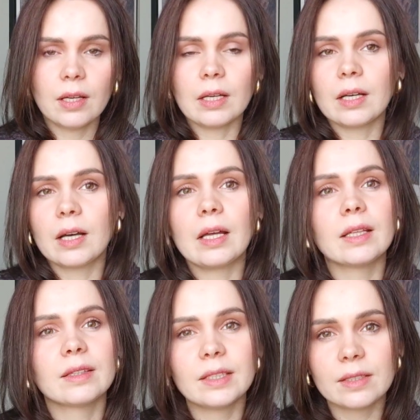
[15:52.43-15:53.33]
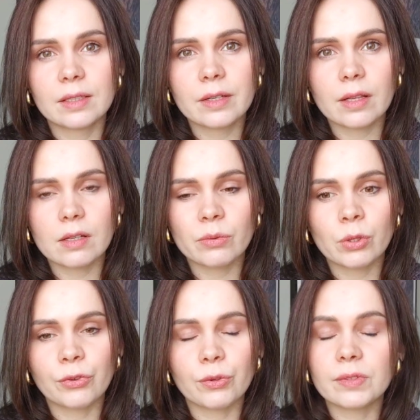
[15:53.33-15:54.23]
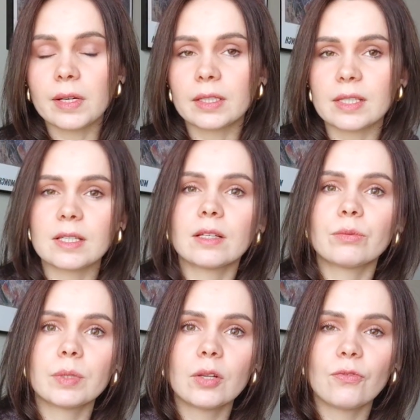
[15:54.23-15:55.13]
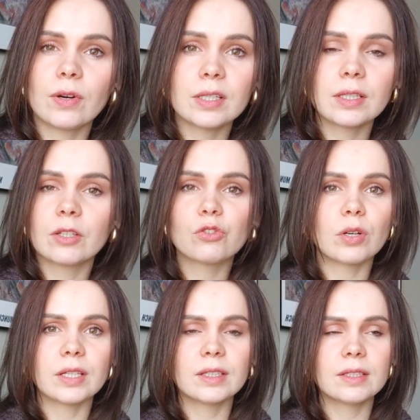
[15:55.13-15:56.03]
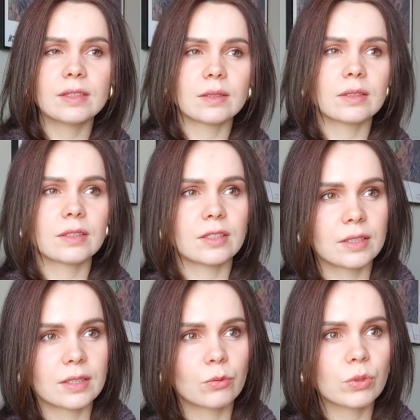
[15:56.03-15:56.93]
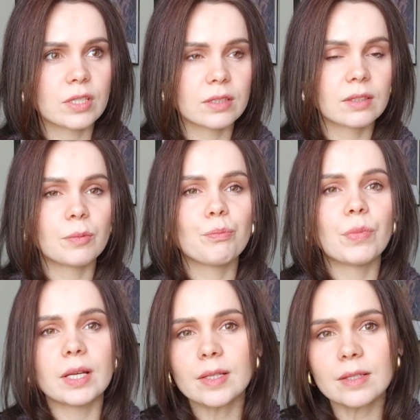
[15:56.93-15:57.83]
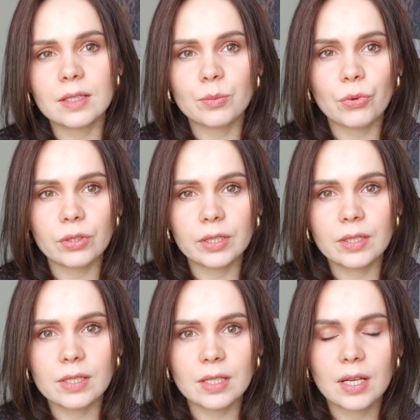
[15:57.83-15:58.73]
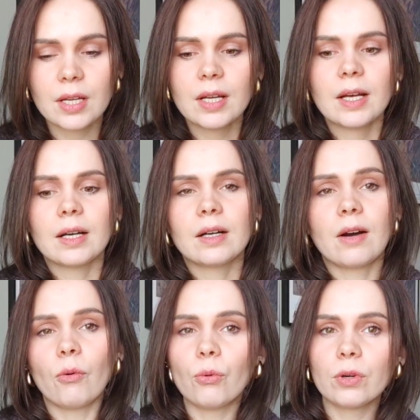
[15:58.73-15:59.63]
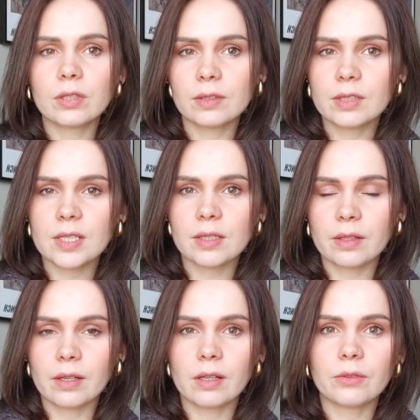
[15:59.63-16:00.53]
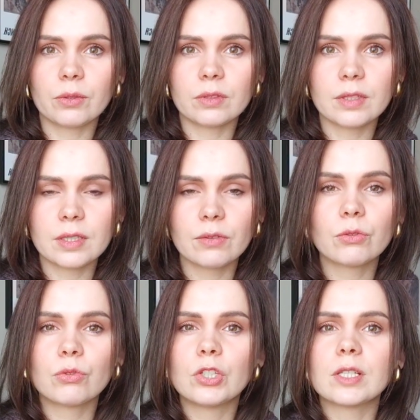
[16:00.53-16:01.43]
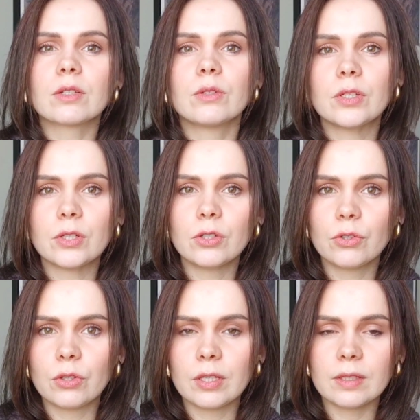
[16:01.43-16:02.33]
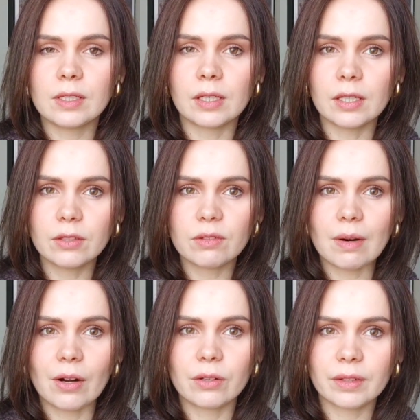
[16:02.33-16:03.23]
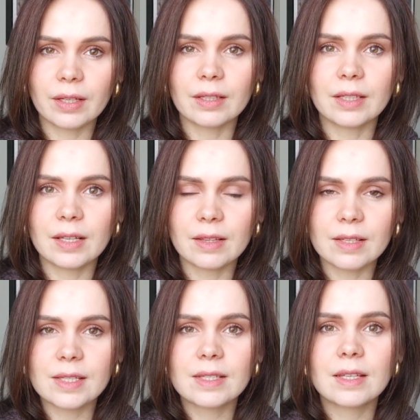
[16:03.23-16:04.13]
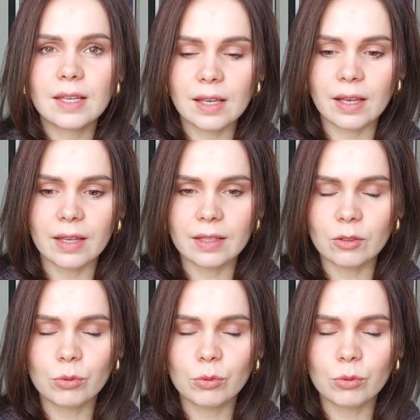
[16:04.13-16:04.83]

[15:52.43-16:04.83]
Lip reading: And knitting color work flat is not really fun. I tried it, it wasn't the best experience. Or there is an alternative to just continue knitting in the round and then sticking it,